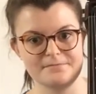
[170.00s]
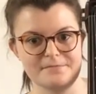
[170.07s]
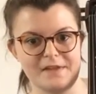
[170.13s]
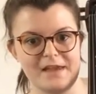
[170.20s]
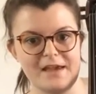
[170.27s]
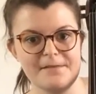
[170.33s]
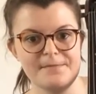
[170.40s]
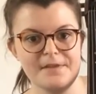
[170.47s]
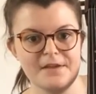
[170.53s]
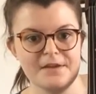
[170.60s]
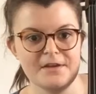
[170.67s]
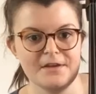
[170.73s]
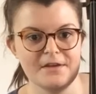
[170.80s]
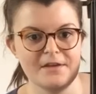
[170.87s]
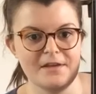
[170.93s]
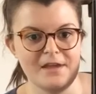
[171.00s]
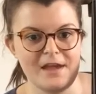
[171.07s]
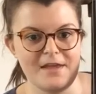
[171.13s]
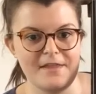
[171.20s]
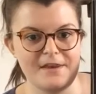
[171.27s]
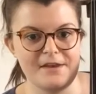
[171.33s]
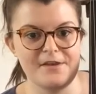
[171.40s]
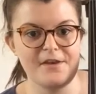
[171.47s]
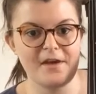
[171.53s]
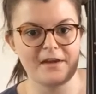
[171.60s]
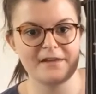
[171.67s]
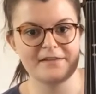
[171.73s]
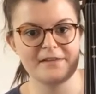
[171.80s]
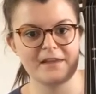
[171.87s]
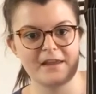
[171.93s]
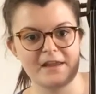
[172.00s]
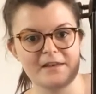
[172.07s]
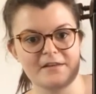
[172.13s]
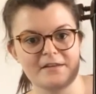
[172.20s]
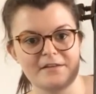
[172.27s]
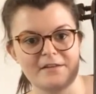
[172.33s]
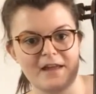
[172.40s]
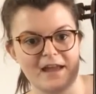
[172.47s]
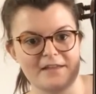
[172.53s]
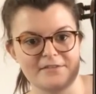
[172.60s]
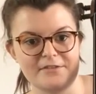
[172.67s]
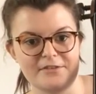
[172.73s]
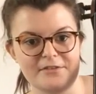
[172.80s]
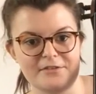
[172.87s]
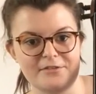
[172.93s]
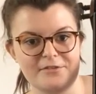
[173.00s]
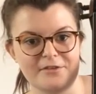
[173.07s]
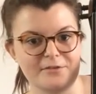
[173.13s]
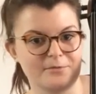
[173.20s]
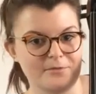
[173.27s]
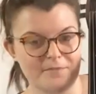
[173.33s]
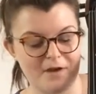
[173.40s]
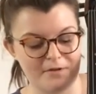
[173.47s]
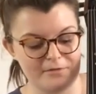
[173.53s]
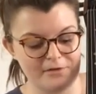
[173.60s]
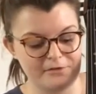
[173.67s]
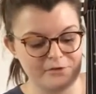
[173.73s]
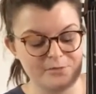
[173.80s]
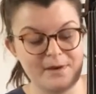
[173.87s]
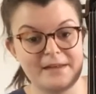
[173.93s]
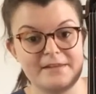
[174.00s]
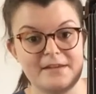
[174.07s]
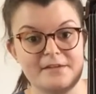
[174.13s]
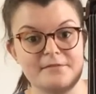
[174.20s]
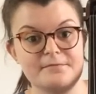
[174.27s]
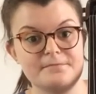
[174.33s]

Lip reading: Okay. And then at 19, it ends just with our original pattern.